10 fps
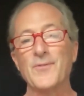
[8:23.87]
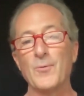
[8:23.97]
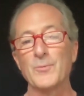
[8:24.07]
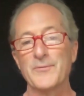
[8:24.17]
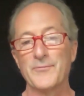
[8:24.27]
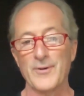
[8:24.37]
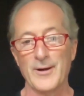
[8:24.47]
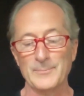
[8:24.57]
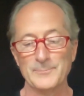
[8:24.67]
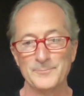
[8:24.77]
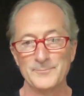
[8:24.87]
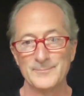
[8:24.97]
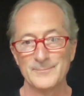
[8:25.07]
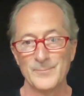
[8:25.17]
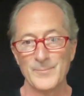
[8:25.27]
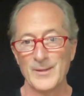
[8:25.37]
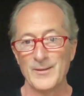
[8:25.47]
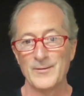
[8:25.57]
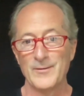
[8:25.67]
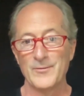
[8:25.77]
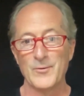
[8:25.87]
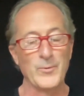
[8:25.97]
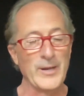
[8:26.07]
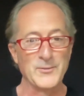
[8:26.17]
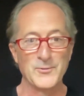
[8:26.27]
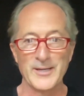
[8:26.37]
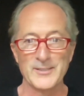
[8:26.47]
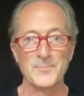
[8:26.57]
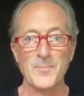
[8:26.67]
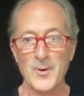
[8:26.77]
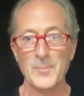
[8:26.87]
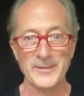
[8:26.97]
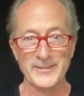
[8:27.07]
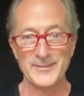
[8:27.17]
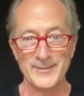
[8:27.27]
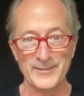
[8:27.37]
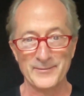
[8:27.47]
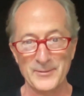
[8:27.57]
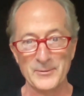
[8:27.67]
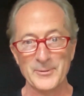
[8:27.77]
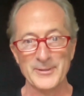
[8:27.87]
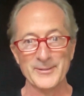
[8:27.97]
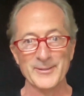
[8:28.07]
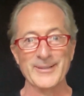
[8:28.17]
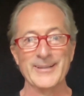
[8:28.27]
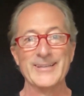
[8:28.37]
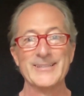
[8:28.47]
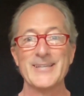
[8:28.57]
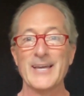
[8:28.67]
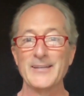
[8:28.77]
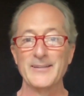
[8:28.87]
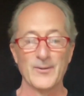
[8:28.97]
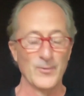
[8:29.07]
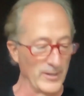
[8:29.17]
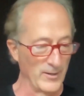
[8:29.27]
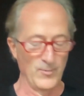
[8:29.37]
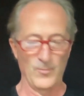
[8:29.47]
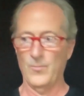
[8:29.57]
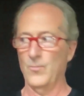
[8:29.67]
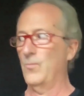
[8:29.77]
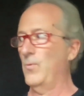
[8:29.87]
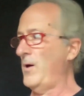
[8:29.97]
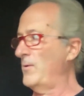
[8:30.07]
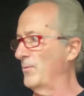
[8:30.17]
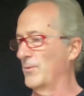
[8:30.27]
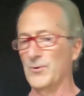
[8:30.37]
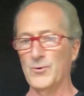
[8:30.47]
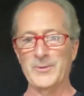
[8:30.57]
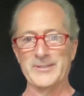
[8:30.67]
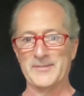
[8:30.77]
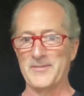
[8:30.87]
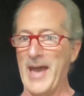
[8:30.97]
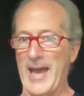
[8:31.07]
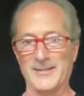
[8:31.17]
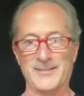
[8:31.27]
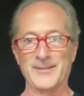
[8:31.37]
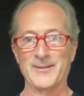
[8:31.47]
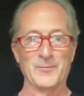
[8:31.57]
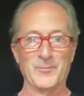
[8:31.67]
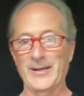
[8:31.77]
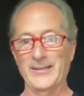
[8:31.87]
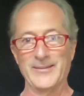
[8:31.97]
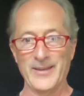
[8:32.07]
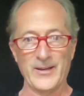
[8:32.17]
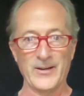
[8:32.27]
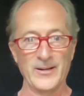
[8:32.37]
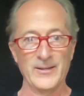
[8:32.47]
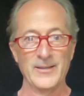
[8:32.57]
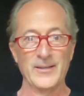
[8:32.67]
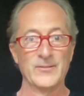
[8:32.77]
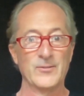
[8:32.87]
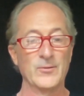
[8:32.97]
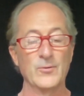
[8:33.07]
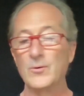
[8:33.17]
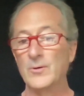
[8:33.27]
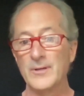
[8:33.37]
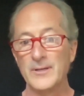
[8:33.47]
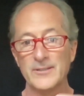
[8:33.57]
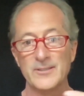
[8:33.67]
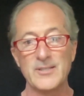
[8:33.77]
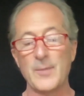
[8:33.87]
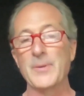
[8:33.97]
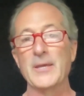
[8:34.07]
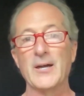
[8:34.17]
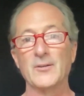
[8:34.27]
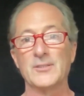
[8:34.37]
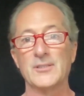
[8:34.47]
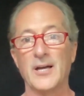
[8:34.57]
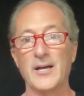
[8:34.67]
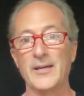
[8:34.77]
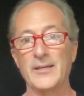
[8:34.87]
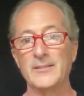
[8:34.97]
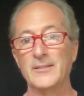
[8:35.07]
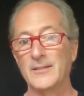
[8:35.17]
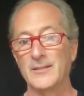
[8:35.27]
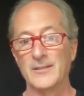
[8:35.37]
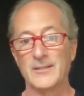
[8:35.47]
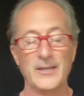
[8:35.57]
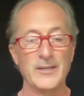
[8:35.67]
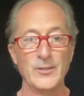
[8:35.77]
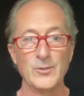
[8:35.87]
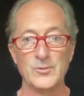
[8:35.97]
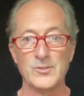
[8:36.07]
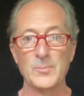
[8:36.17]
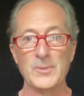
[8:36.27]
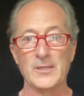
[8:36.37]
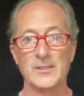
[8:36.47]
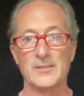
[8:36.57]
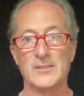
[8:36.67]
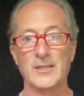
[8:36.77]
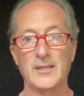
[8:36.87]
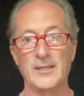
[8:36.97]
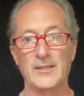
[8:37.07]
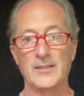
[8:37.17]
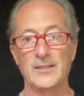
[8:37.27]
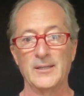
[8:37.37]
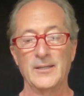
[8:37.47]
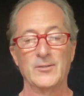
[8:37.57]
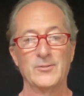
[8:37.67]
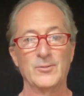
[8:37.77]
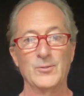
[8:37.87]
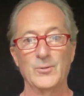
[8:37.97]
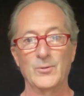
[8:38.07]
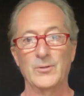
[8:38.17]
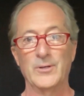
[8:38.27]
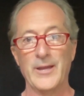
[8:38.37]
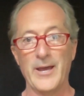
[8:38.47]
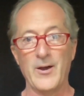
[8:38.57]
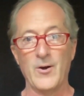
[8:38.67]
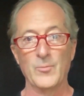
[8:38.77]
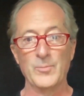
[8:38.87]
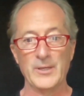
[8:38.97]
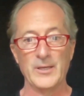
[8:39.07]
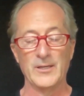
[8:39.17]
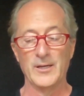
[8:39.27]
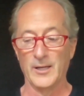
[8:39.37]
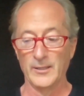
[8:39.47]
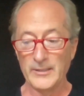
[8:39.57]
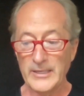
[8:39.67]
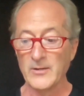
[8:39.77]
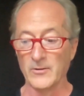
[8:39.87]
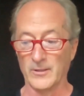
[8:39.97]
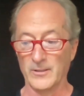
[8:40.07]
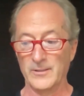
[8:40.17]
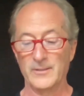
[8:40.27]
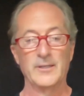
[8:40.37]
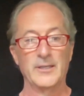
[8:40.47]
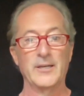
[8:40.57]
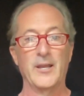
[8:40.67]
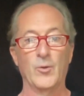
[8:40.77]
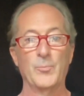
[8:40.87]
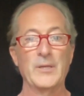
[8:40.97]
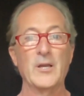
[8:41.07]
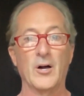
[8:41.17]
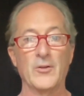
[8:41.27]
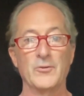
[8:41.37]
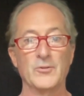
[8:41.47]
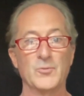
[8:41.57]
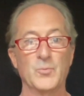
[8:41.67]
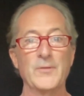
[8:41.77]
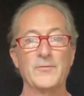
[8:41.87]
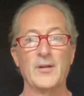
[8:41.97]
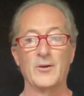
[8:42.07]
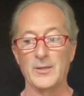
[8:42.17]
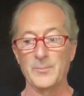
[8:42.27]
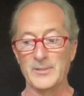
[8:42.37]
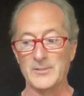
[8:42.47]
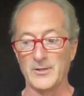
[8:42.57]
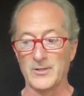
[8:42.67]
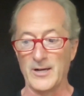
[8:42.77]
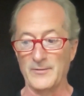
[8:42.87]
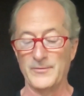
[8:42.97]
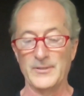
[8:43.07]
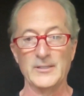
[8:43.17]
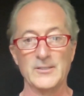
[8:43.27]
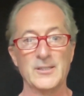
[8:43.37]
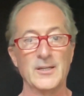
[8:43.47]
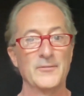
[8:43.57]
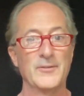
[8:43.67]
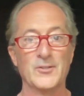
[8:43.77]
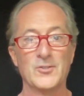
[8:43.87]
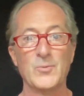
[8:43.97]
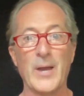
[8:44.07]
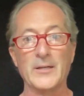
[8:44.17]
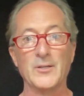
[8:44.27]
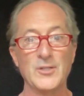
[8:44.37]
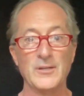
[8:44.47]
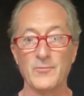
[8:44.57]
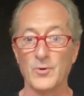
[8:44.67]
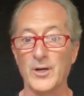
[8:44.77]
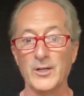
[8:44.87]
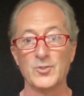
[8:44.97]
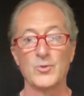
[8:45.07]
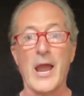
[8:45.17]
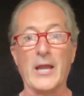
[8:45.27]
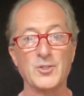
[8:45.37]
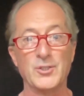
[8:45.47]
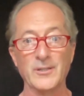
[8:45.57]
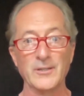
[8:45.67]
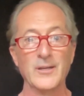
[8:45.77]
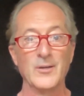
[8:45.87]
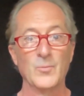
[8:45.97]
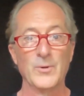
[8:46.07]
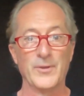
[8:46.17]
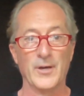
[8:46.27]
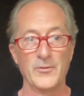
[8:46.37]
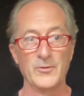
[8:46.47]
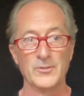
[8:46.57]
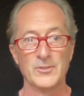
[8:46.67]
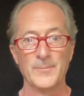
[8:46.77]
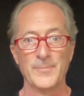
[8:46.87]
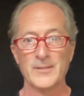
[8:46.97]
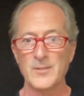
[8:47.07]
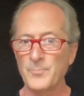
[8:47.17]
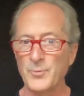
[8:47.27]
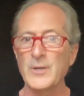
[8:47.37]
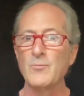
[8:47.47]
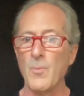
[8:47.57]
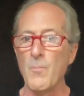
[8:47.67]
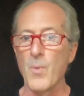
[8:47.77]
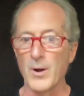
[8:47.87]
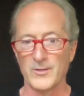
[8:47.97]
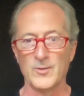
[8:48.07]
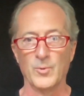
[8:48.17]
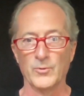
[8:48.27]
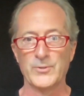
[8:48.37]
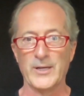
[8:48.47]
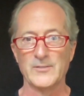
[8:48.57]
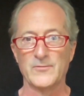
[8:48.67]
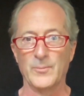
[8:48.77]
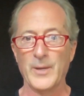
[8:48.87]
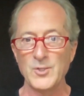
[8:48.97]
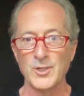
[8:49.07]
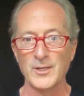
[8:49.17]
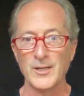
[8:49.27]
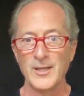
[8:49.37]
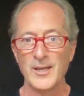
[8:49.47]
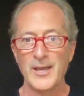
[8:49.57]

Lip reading: forward from the red dress moment, if you will, standing there going, whoa, who is that right there? To stepping outside, getting used to being seen, to now being a leader in helping others with their image, their confidence, their strategy for attraction with others. It's a pretty remarkable transformation.